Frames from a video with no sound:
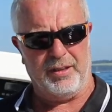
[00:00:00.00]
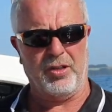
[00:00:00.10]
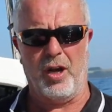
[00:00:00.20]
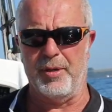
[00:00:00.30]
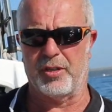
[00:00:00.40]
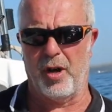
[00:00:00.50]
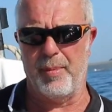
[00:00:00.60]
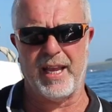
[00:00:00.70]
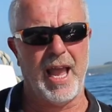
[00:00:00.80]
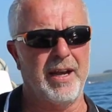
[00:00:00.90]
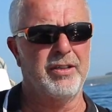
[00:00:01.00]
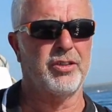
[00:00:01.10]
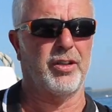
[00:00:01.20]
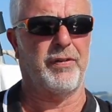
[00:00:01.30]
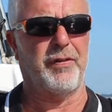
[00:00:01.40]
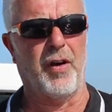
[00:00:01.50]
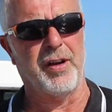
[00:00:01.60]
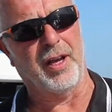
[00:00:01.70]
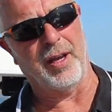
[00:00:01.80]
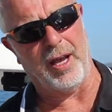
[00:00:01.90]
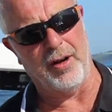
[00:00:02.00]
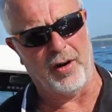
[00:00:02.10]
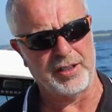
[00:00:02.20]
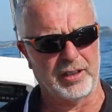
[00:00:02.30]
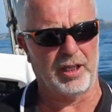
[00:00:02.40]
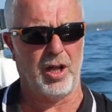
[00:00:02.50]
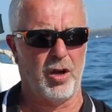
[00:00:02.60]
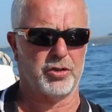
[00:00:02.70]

time and time again should I find a nice little hot